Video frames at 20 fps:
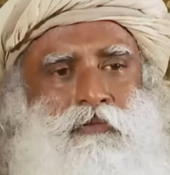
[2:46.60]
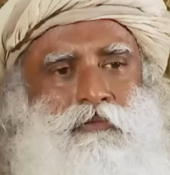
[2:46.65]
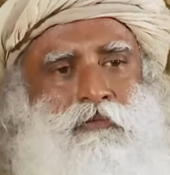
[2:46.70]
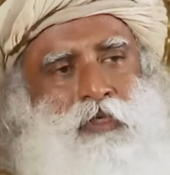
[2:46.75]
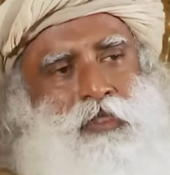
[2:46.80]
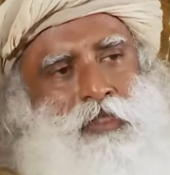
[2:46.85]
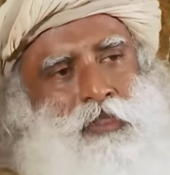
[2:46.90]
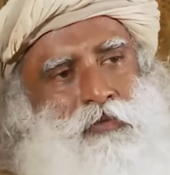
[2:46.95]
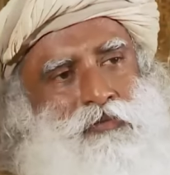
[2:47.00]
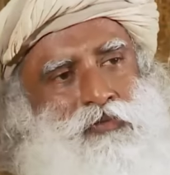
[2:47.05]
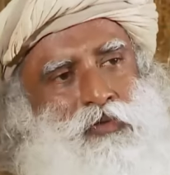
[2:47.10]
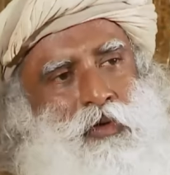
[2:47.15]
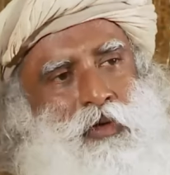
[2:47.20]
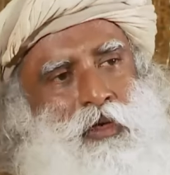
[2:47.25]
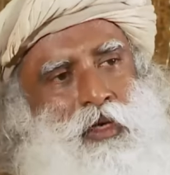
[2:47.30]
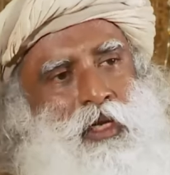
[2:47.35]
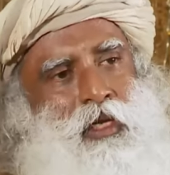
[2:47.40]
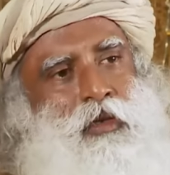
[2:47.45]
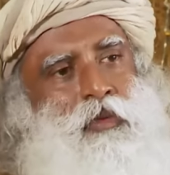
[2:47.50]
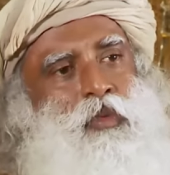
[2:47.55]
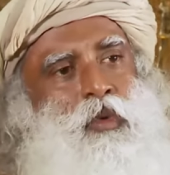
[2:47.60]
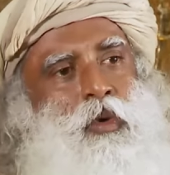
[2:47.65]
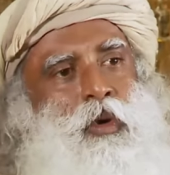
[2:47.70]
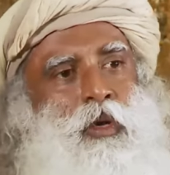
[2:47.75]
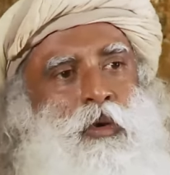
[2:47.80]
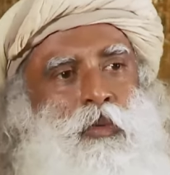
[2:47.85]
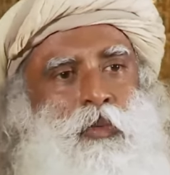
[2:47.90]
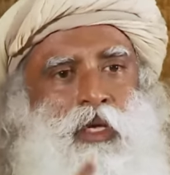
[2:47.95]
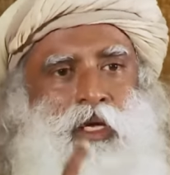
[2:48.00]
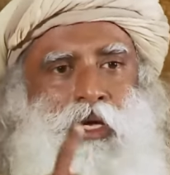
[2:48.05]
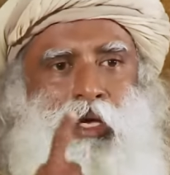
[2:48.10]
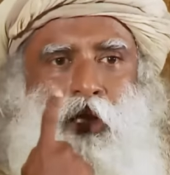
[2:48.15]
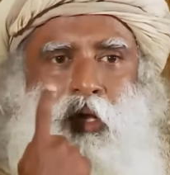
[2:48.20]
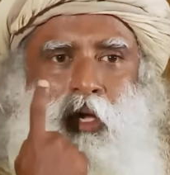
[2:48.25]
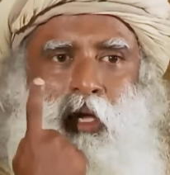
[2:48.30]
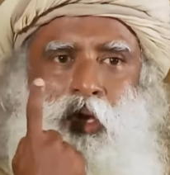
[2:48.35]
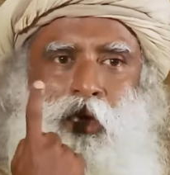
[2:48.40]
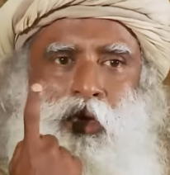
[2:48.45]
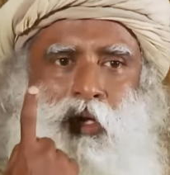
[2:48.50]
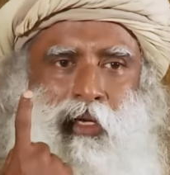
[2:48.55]
first of all, evolving an
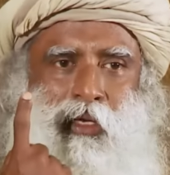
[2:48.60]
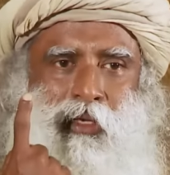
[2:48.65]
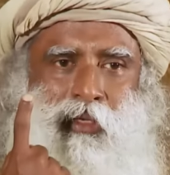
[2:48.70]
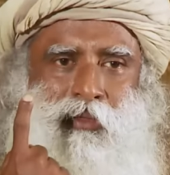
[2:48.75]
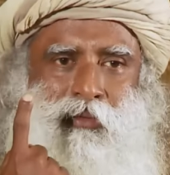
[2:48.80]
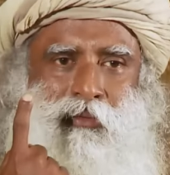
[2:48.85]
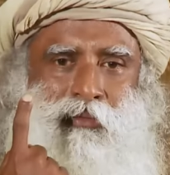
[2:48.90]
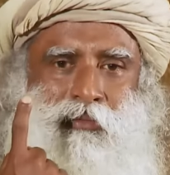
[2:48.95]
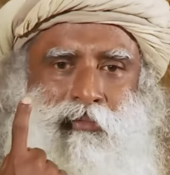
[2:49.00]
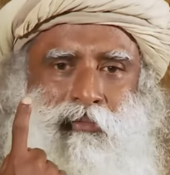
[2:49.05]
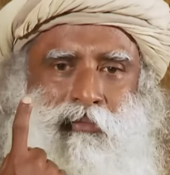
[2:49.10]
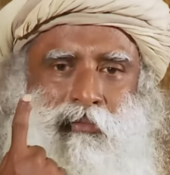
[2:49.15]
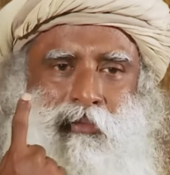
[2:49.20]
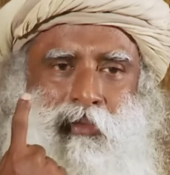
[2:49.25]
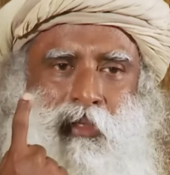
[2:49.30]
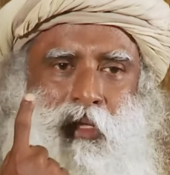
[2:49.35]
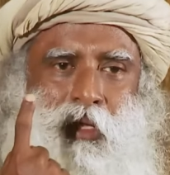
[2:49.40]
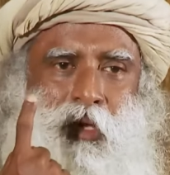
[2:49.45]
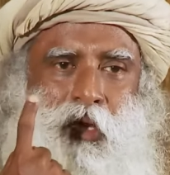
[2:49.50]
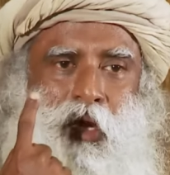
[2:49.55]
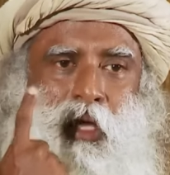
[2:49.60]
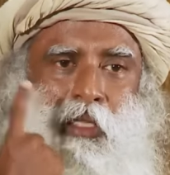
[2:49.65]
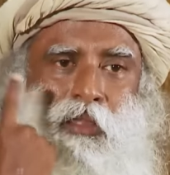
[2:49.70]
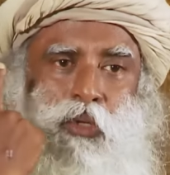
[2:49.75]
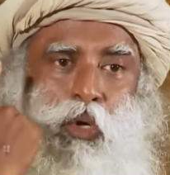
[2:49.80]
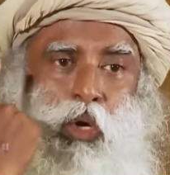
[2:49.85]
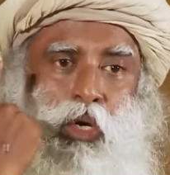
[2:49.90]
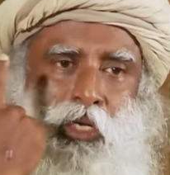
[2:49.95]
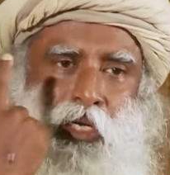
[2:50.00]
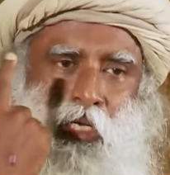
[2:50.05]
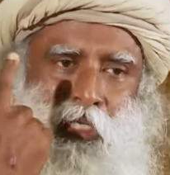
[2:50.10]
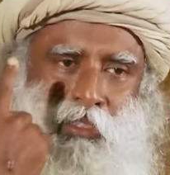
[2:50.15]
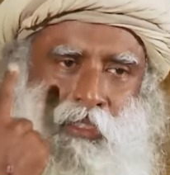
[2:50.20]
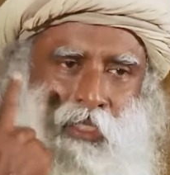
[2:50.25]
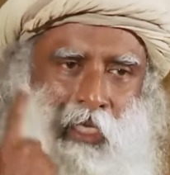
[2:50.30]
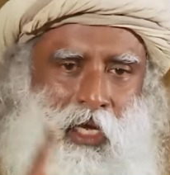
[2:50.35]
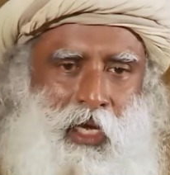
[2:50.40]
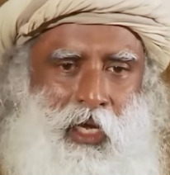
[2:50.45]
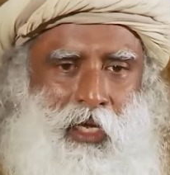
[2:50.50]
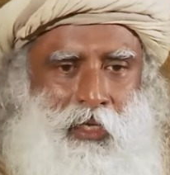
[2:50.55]
eye, a thoughtless
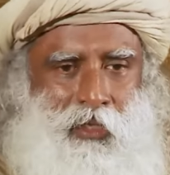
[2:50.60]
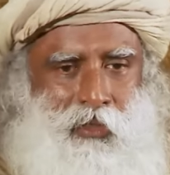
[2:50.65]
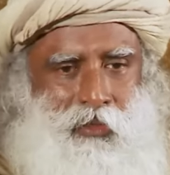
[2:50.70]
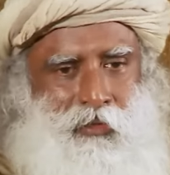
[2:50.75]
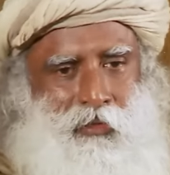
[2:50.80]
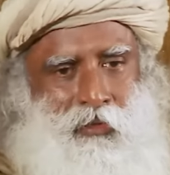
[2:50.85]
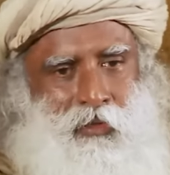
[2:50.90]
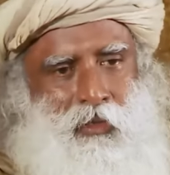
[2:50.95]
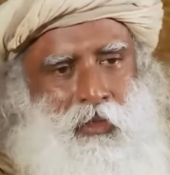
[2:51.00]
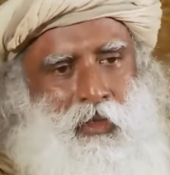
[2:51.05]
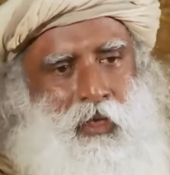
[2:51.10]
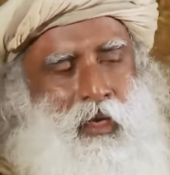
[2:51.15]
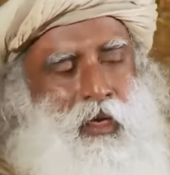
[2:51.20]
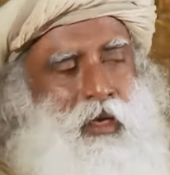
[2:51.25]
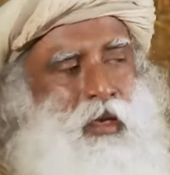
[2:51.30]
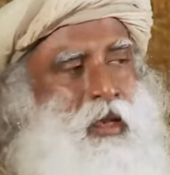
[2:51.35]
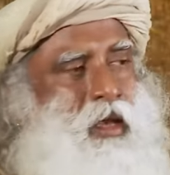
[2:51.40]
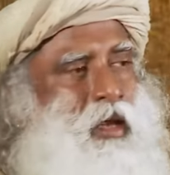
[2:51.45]
eye, an